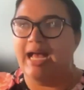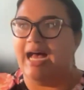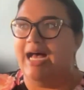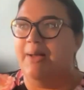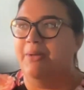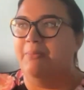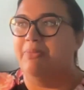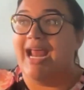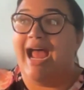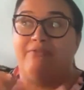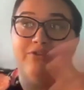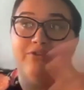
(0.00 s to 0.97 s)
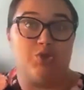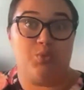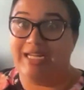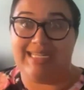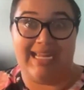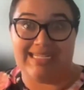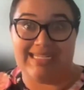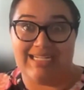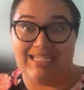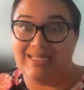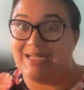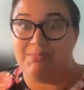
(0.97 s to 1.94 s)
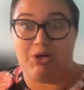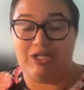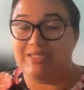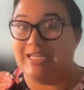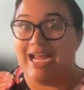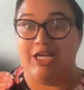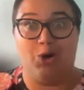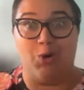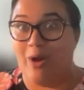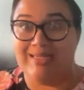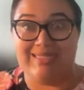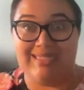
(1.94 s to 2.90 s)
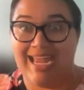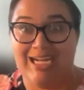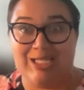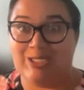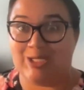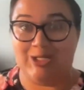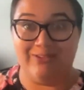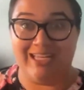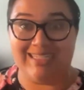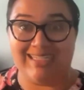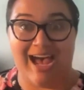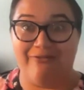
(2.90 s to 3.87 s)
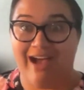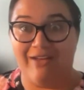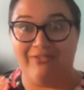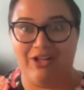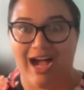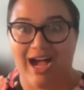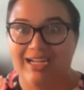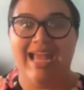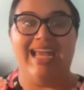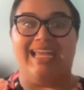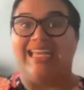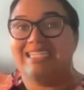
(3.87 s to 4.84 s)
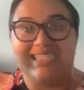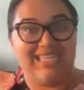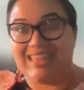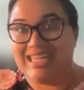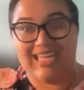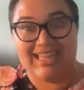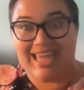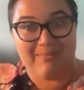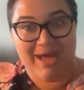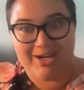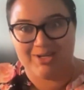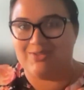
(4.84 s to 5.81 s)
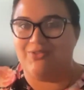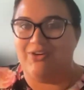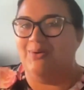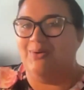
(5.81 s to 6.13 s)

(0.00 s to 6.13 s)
but average weekday attendance in person at your Wednesday service at 5 o'clock is the thing that matters for you.